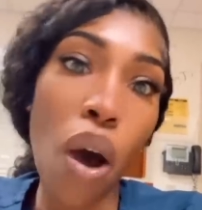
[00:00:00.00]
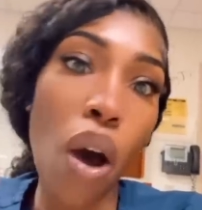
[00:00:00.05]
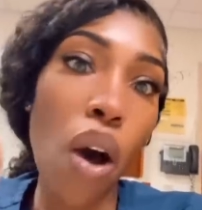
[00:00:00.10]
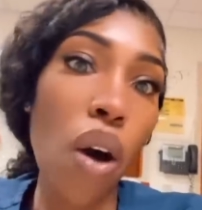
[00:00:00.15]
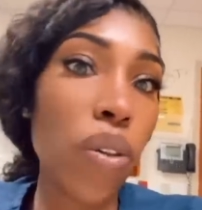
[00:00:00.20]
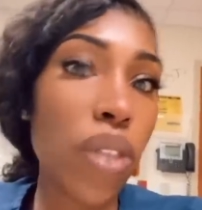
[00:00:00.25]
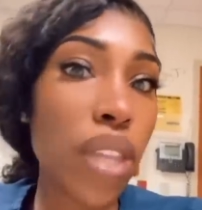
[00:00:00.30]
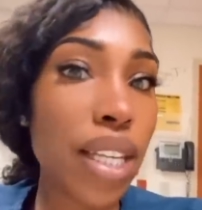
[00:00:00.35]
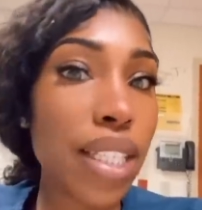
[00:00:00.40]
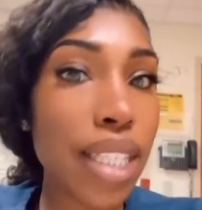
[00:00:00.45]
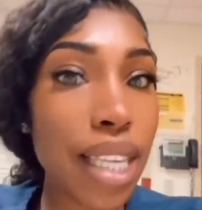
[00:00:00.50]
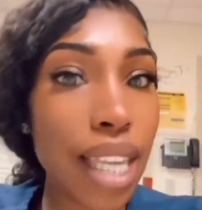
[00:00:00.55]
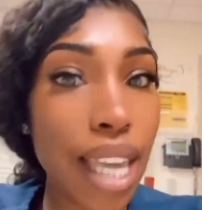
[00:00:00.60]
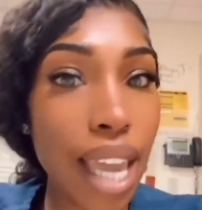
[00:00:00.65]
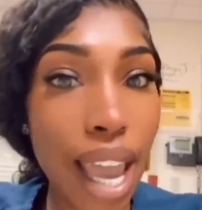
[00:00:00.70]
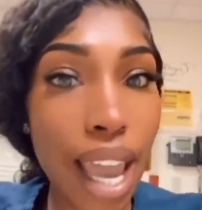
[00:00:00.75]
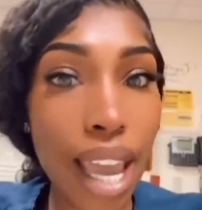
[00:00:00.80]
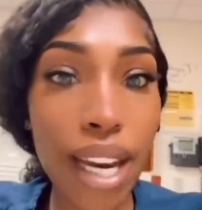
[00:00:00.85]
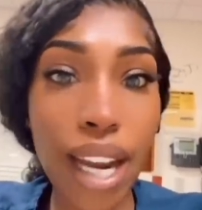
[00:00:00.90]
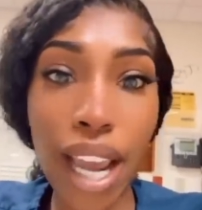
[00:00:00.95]
Oh, this
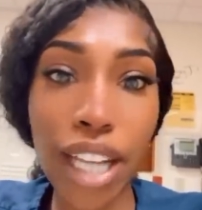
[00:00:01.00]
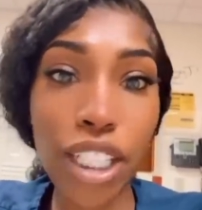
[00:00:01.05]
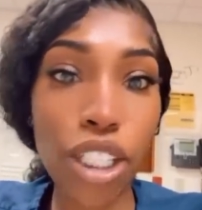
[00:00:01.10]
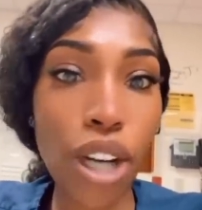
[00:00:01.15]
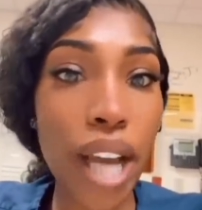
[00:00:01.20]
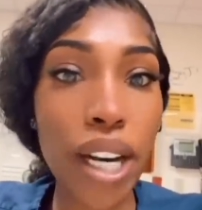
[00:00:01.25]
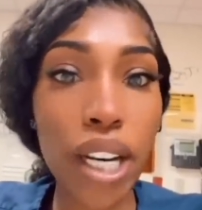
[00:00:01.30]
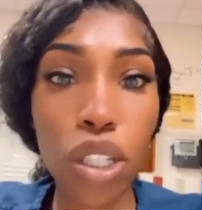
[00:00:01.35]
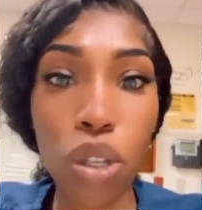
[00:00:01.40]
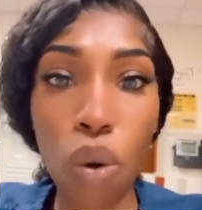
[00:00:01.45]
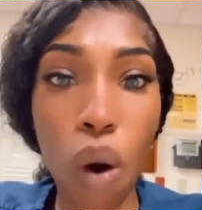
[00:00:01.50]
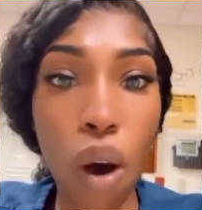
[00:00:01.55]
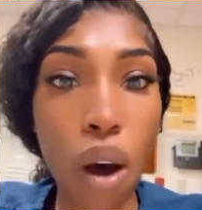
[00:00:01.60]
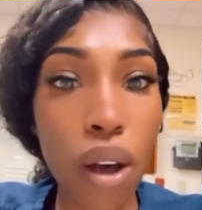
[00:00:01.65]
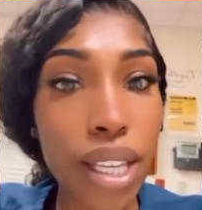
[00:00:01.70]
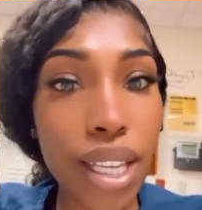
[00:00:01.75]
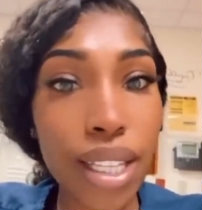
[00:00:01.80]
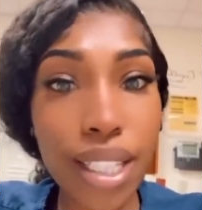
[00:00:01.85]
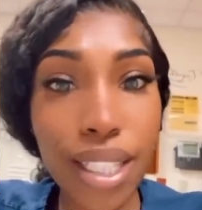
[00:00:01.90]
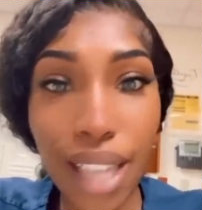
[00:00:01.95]
kid tried to do all
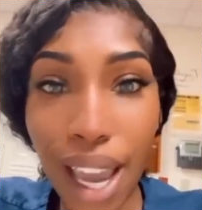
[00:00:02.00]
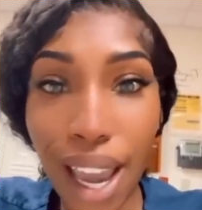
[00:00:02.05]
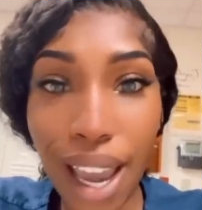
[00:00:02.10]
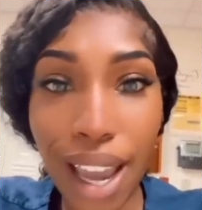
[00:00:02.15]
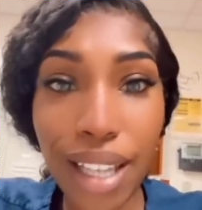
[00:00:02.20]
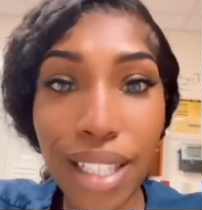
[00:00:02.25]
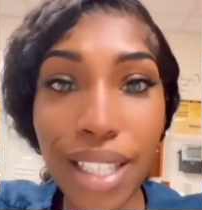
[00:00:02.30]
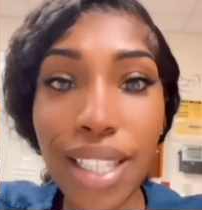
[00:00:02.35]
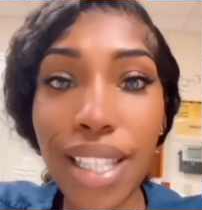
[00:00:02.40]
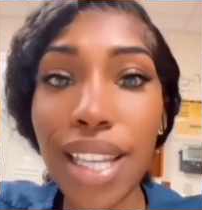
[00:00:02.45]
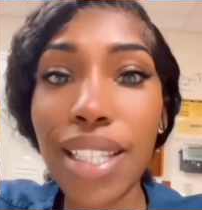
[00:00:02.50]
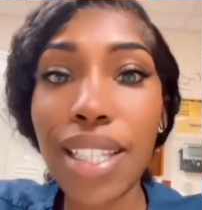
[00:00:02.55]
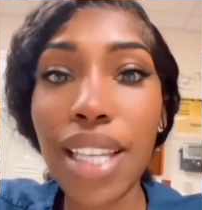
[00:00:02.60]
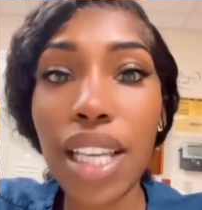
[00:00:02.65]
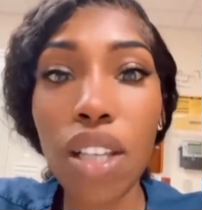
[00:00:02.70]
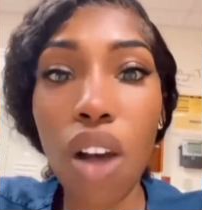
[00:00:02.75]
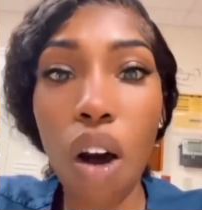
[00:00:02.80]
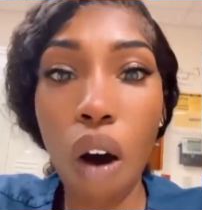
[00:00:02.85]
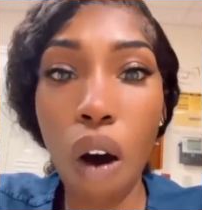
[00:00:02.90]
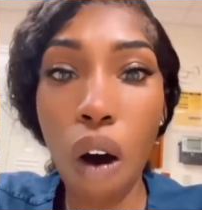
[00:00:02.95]
these things. This
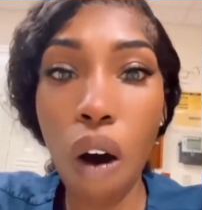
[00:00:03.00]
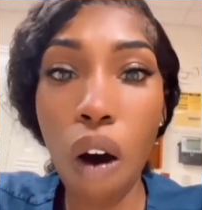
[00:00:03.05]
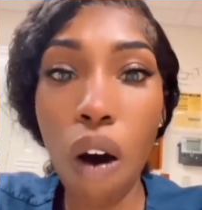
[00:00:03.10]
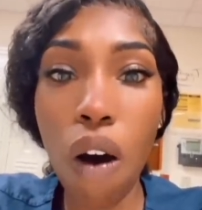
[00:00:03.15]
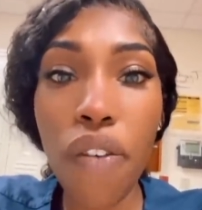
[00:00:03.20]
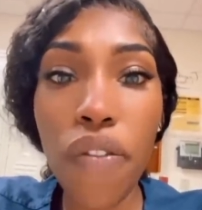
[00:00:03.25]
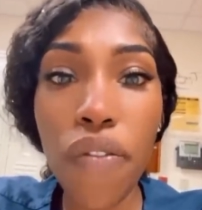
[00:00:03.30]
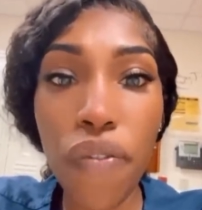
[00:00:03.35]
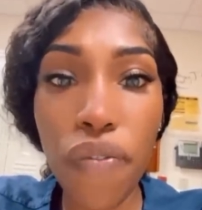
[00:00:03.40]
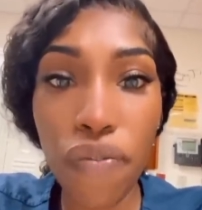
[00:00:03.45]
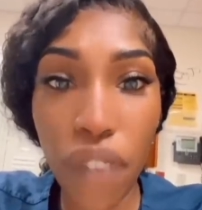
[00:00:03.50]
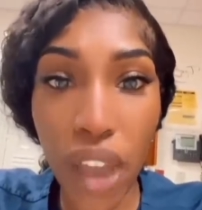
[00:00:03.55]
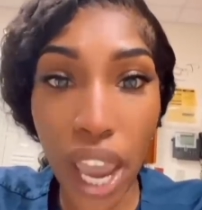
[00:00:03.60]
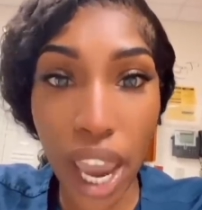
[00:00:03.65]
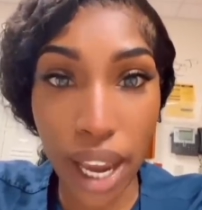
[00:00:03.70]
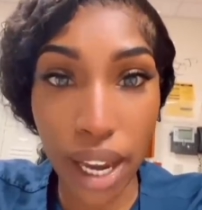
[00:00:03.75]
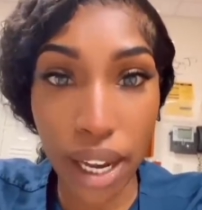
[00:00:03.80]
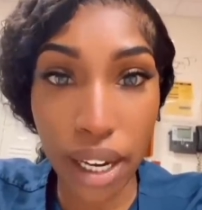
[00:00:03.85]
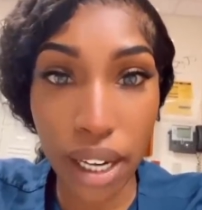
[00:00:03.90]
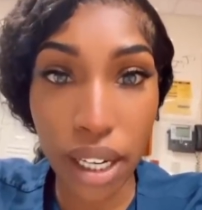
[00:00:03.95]
is all
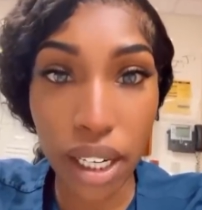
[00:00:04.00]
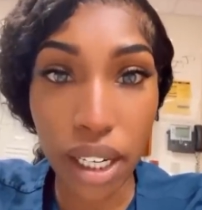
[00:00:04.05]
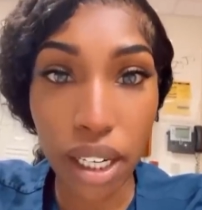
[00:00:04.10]
fake